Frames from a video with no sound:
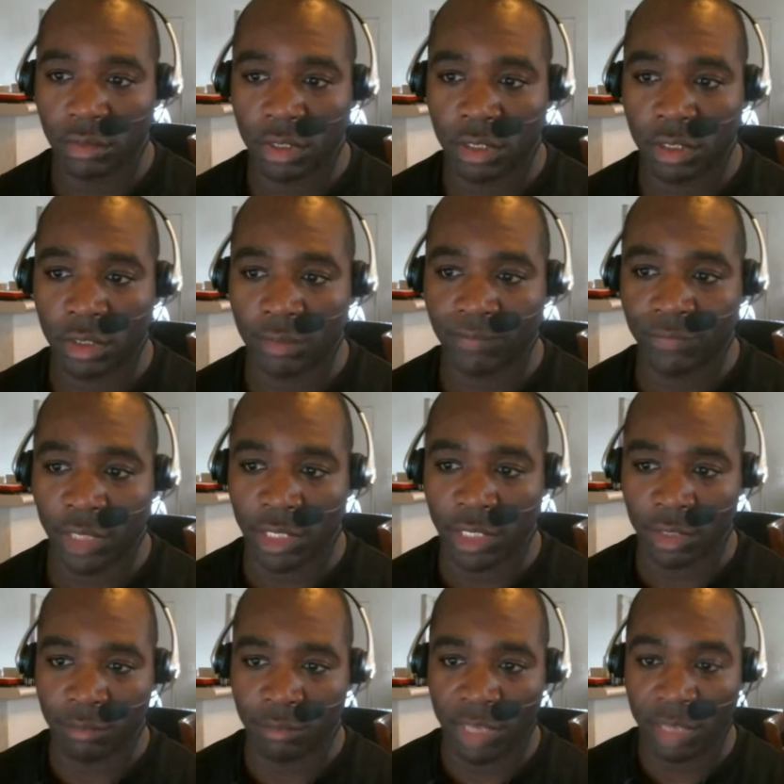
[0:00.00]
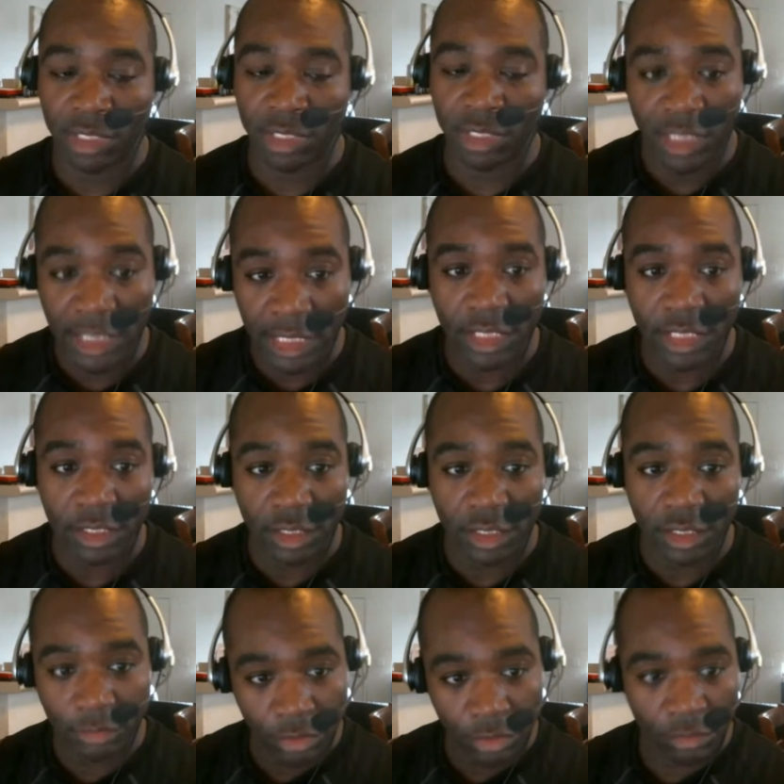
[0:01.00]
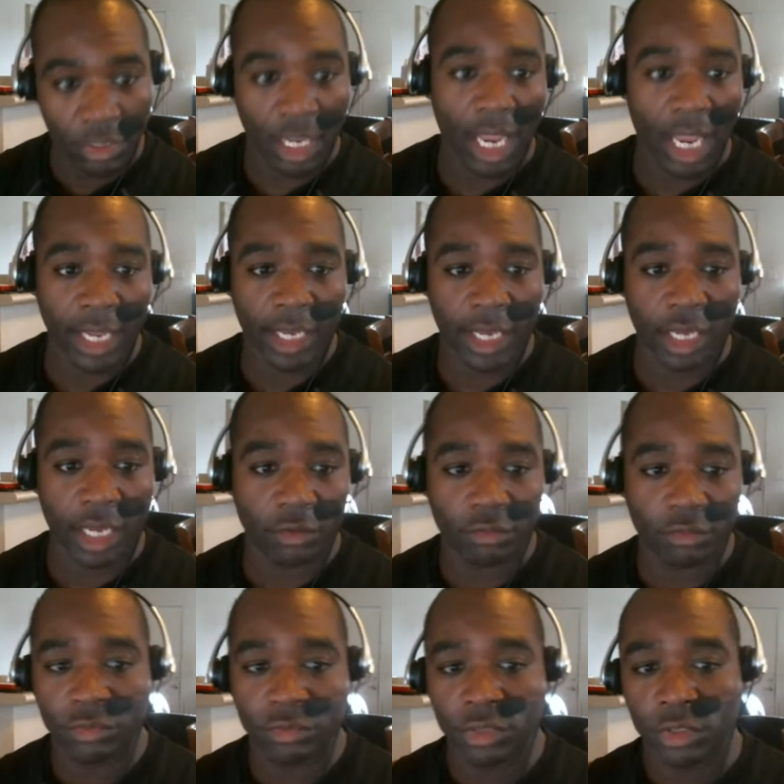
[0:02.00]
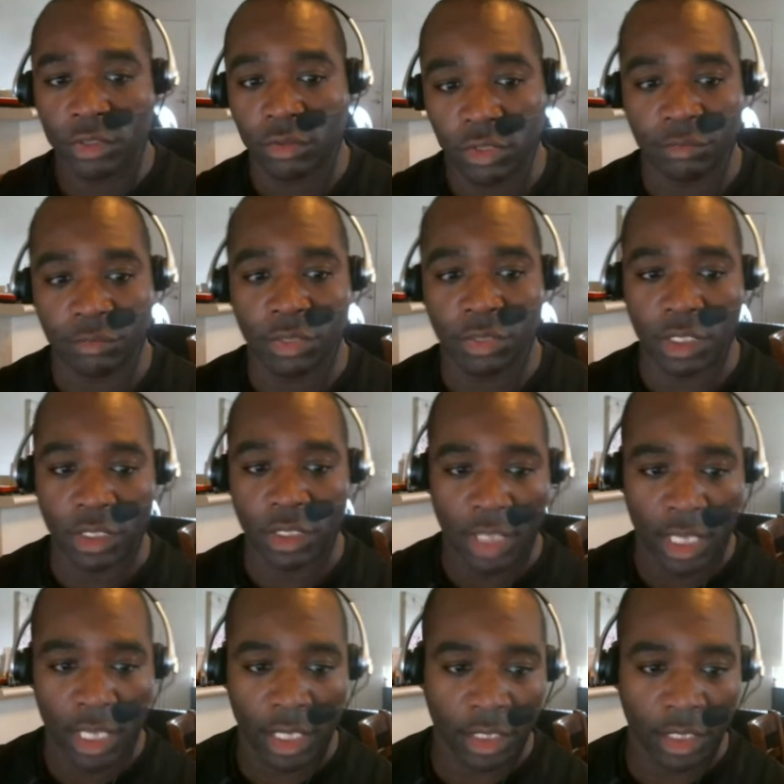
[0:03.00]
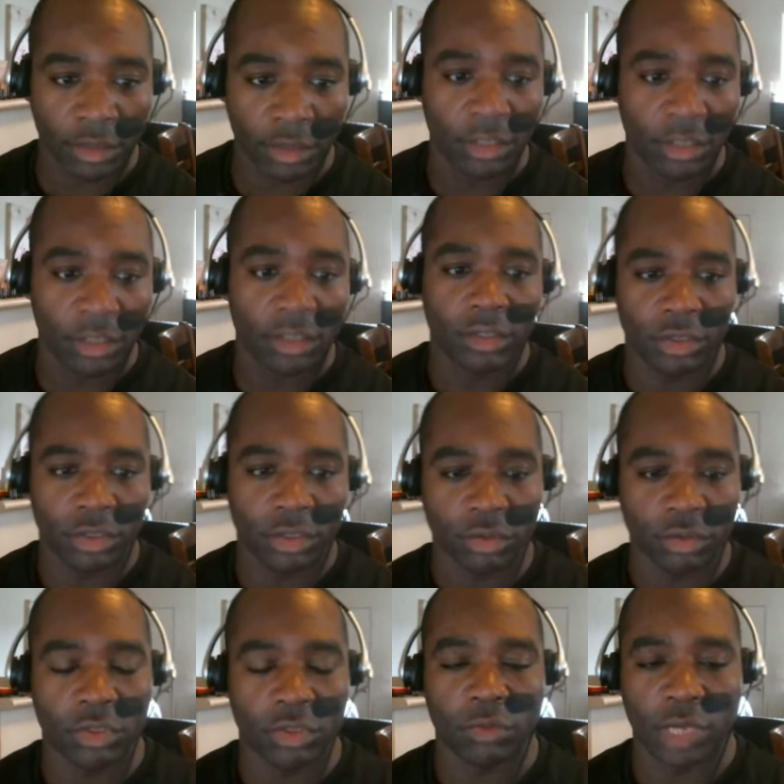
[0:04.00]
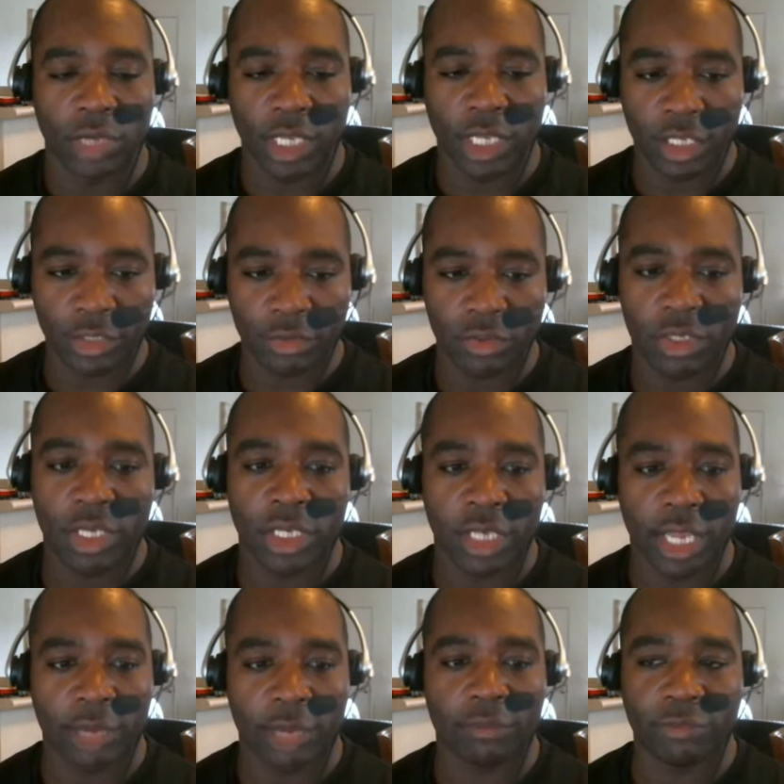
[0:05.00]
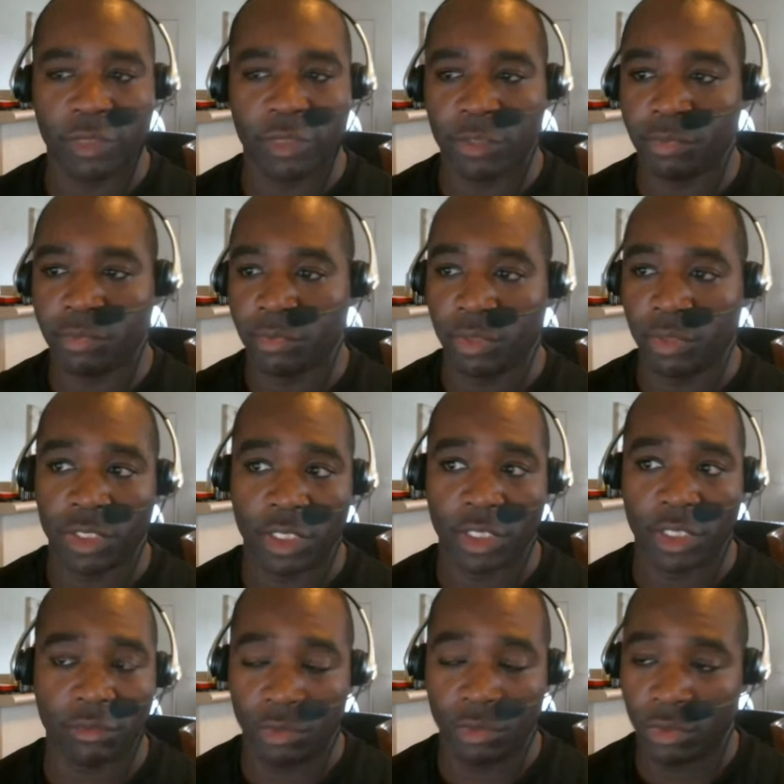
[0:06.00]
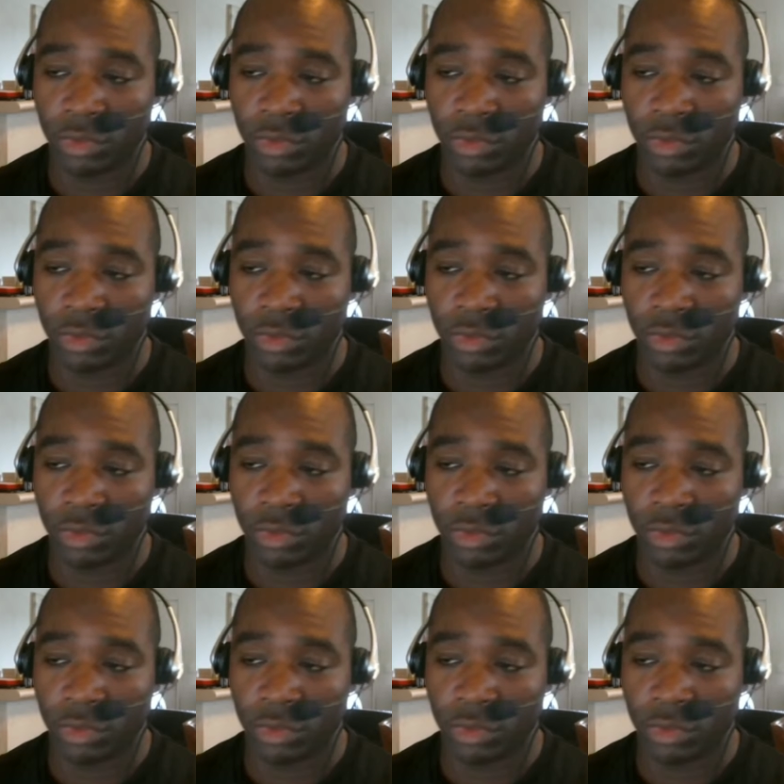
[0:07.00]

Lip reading: and then maybe leading them to a hangout, could be a good way that you can connect with people, and then